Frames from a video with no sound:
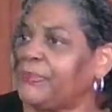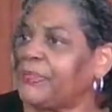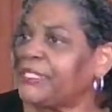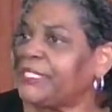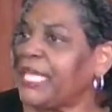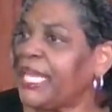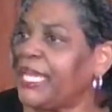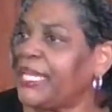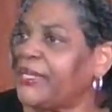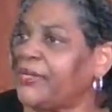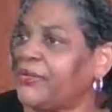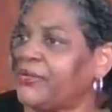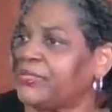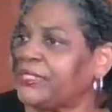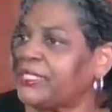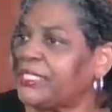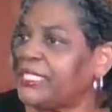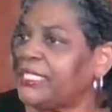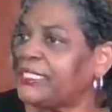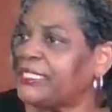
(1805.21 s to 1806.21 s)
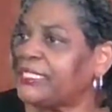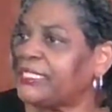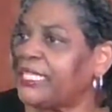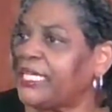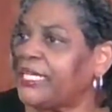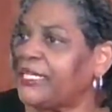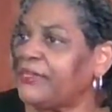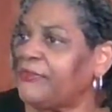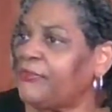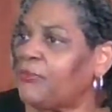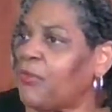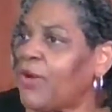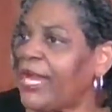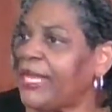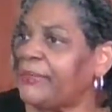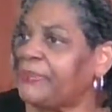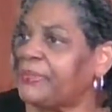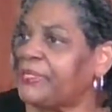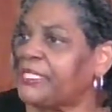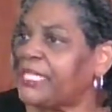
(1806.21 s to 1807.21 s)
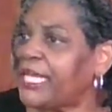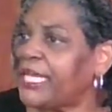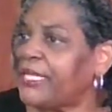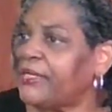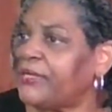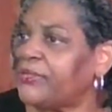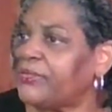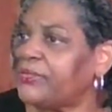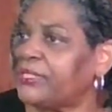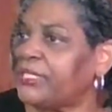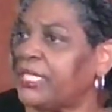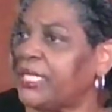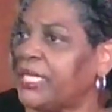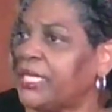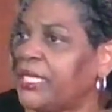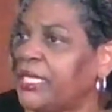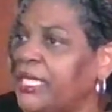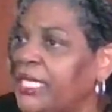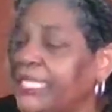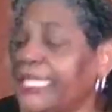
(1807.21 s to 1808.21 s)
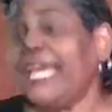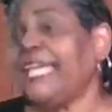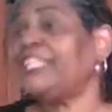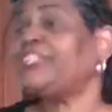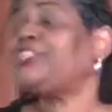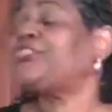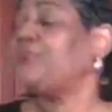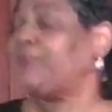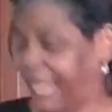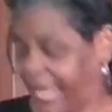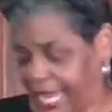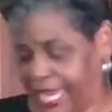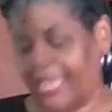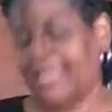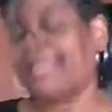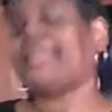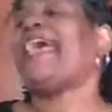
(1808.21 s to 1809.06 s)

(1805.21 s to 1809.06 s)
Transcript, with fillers: Potatoes instead of white potatoes. Yes, you can.